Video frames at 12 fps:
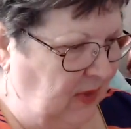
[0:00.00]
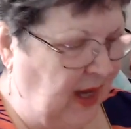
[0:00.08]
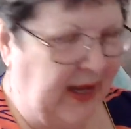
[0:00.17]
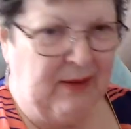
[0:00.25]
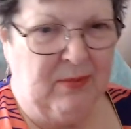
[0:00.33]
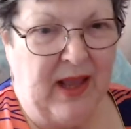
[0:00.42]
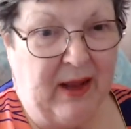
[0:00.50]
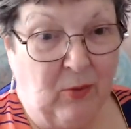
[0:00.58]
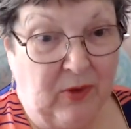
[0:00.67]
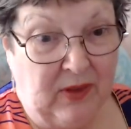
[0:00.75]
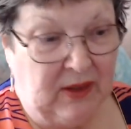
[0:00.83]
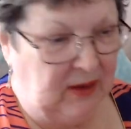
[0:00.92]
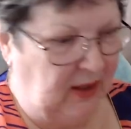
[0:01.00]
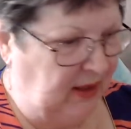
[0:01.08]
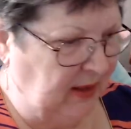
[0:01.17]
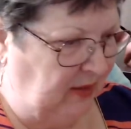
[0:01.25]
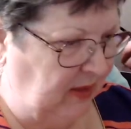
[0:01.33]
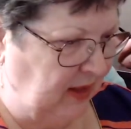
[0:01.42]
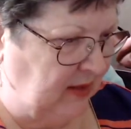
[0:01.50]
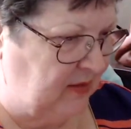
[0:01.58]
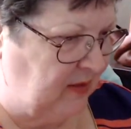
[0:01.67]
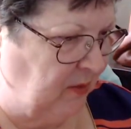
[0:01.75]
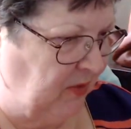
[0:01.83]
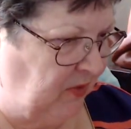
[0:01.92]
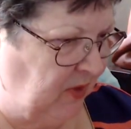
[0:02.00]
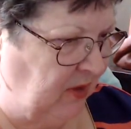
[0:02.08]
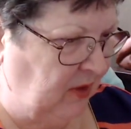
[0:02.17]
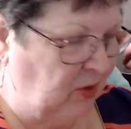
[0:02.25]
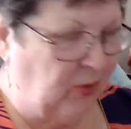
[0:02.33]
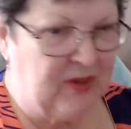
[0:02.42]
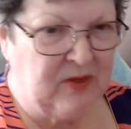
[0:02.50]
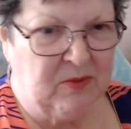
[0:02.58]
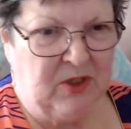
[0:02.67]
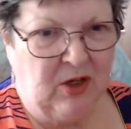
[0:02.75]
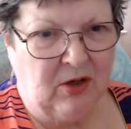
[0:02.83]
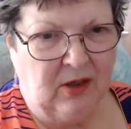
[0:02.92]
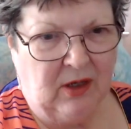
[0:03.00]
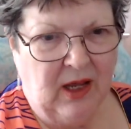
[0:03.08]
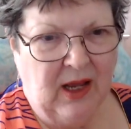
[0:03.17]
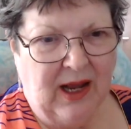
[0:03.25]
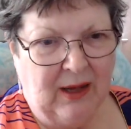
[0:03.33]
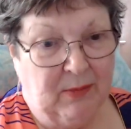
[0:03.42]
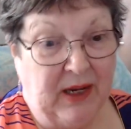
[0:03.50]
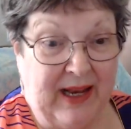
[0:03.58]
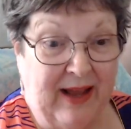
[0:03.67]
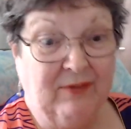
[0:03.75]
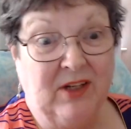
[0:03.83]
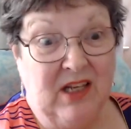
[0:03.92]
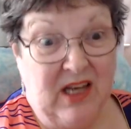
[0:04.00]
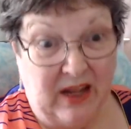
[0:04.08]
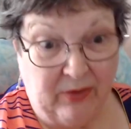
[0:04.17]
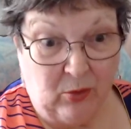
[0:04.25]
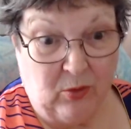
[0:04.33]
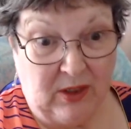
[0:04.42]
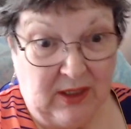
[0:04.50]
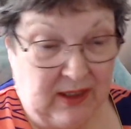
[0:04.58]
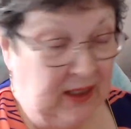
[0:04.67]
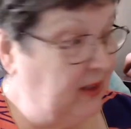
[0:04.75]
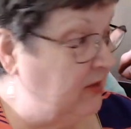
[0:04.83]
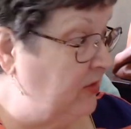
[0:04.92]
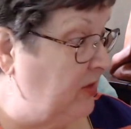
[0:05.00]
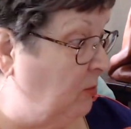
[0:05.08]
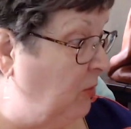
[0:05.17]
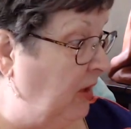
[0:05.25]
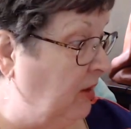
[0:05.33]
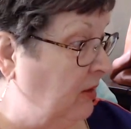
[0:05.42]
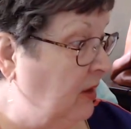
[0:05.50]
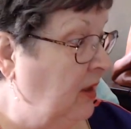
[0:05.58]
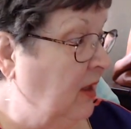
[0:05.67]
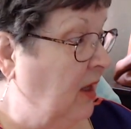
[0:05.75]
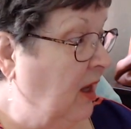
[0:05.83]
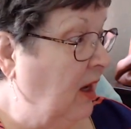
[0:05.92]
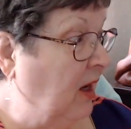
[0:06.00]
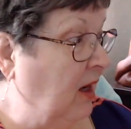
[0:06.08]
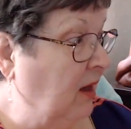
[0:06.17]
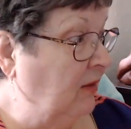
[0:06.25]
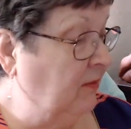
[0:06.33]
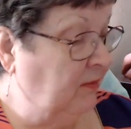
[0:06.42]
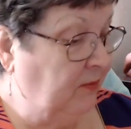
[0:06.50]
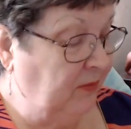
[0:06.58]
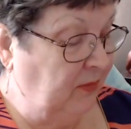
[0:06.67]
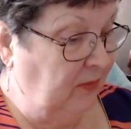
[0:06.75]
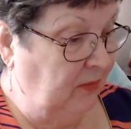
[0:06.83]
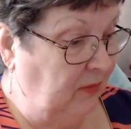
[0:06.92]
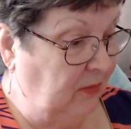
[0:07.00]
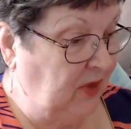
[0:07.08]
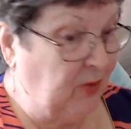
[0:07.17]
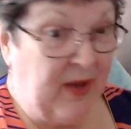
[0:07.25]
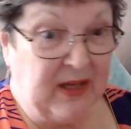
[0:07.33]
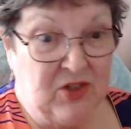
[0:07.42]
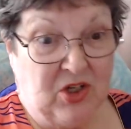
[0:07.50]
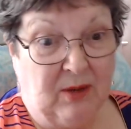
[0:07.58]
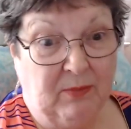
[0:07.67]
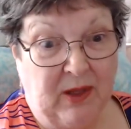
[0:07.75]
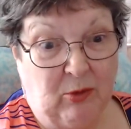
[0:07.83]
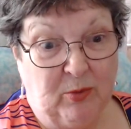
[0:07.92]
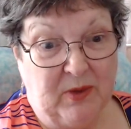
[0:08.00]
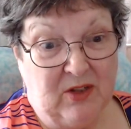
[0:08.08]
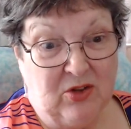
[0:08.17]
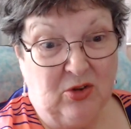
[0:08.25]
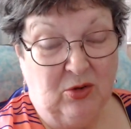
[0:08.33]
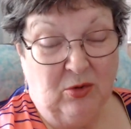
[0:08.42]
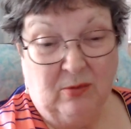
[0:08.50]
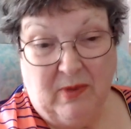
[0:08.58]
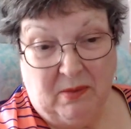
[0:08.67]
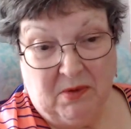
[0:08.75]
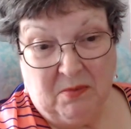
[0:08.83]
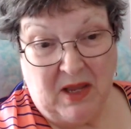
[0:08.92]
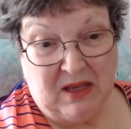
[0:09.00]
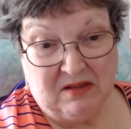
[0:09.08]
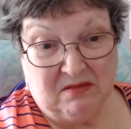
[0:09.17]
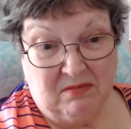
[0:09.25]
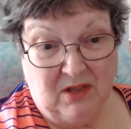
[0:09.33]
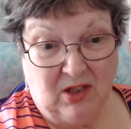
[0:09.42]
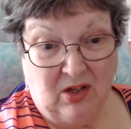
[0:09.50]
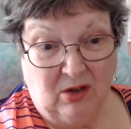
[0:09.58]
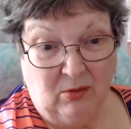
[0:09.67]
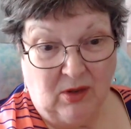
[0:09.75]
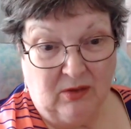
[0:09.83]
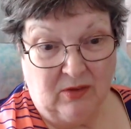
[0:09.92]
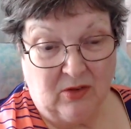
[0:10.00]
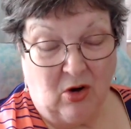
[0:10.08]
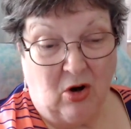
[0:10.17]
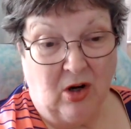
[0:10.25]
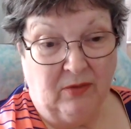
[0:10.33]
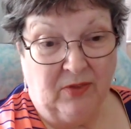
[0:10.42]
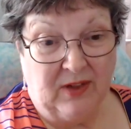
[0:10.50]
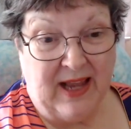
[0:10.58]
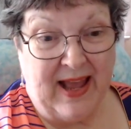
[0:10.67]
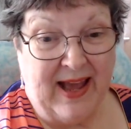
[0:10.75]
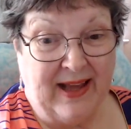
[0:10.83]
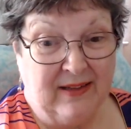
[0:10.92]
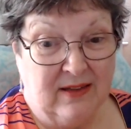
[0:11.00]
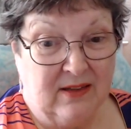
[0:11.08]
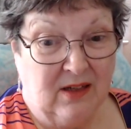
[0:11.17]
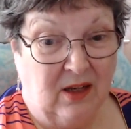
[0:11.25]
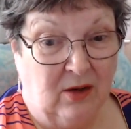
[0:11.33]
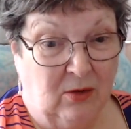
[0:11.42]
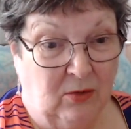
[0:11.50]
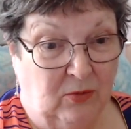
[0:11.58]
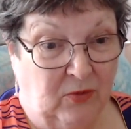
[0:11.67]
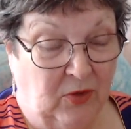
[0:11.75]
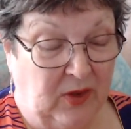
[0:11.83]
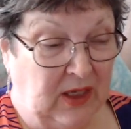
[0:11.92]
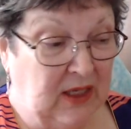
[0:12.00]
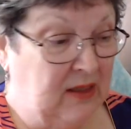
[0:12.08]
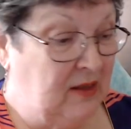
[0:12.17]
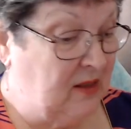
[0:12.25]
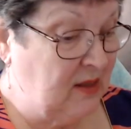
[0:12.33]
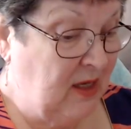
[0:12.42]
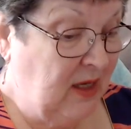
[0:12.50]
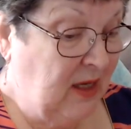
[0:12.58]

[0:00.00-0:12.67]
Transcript: I can make with it. And I think some of the charisma yarn, I might have another one in here somewhere. Um, to match up, that would be two, and maybe make, you know, a scarf and a hat to go for the kids.